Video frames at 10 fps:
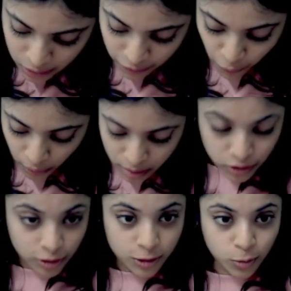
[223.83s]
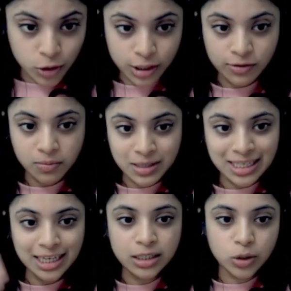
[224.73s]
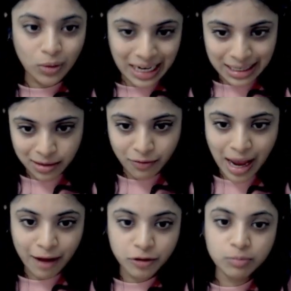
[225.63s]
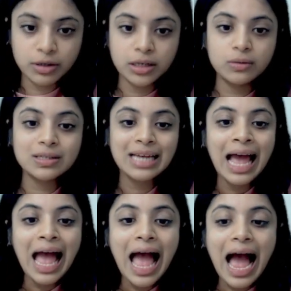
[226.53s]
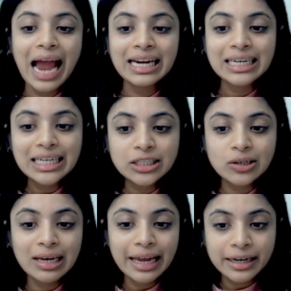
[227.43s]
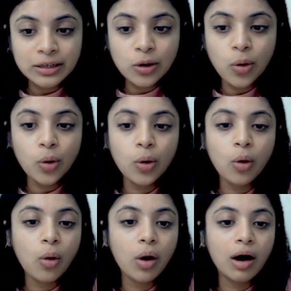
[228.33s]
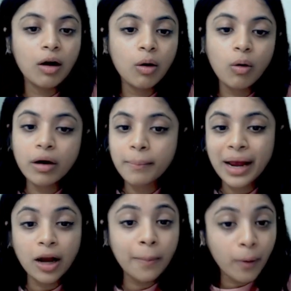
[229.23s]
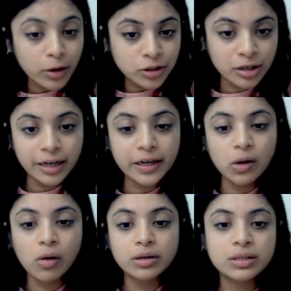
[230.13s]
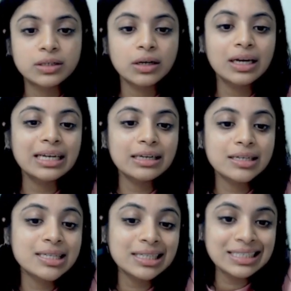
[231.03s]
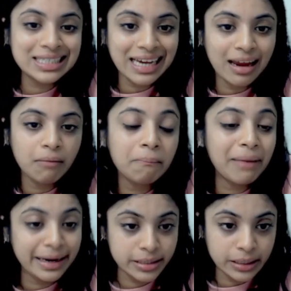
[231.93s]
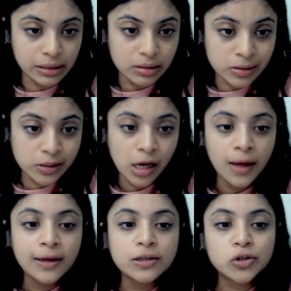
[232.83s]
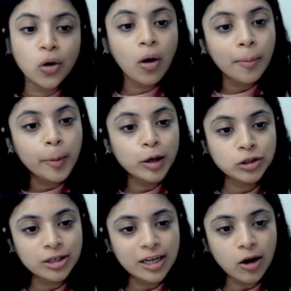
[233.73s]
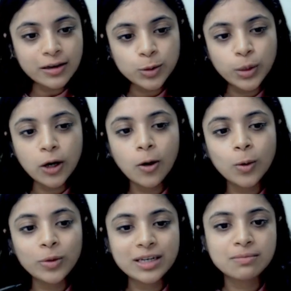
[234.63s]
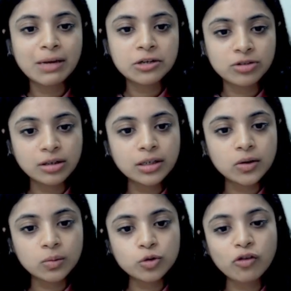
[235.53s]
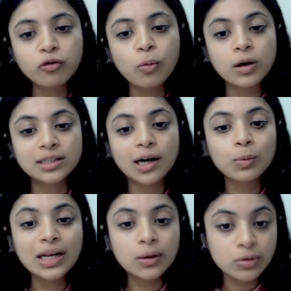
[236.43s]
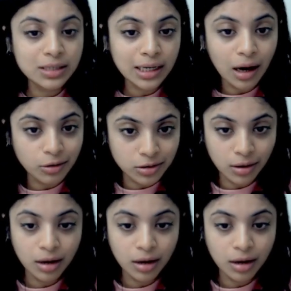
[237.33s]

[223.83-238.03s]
oranges, which is from 6 to 8, if I have to produce, I need to let go, or my opportunity cost is 10 bicycles. So opportunity cost we'll always mention in terms of what are we losing out on.